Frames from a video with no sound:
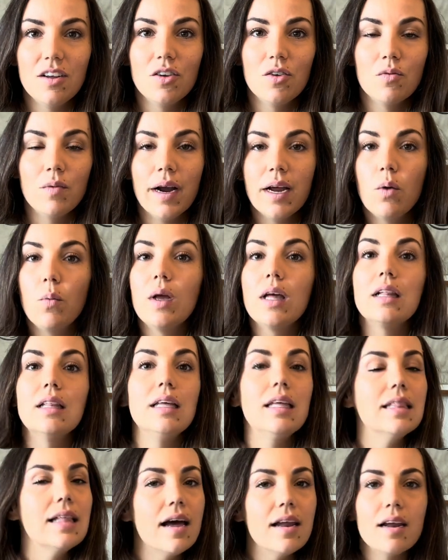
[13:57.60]
right? We
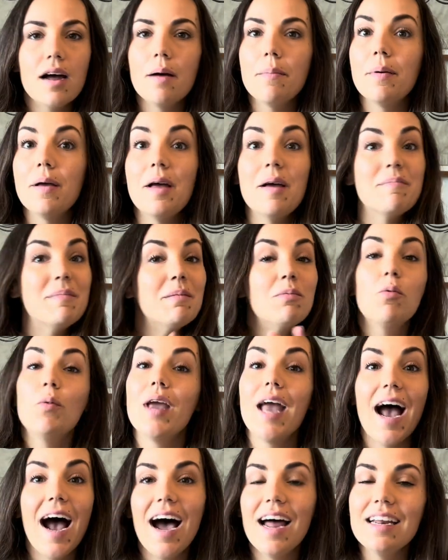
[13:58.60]
clean that up. Maybe
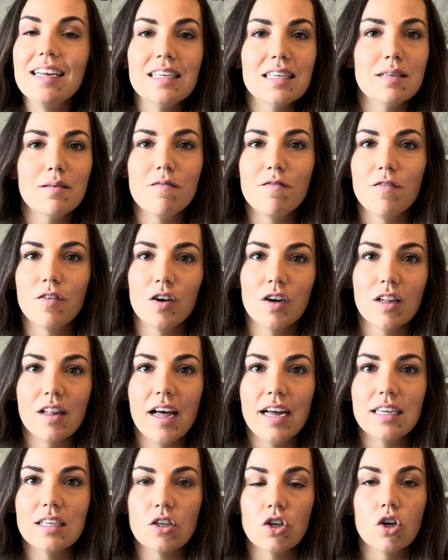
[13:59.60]
we add in some
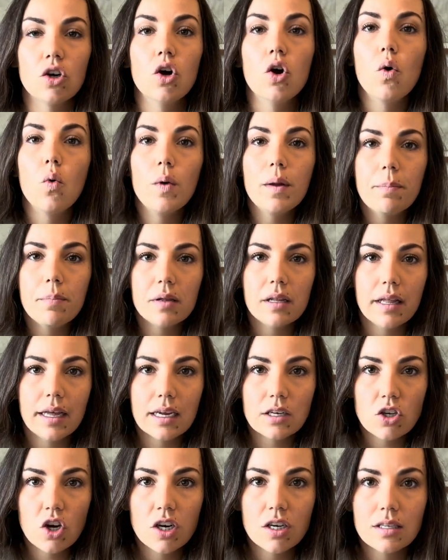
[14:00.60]
fertilizer. We
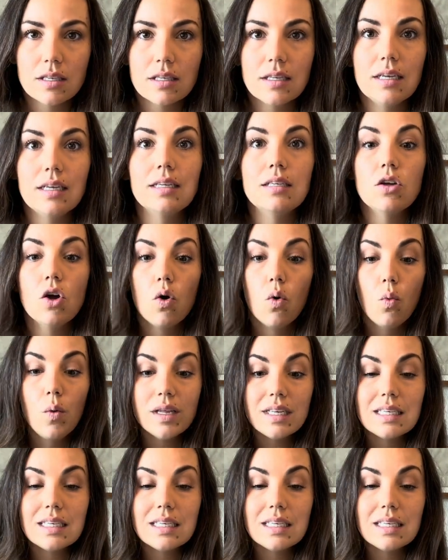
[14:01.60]
plant our seeds with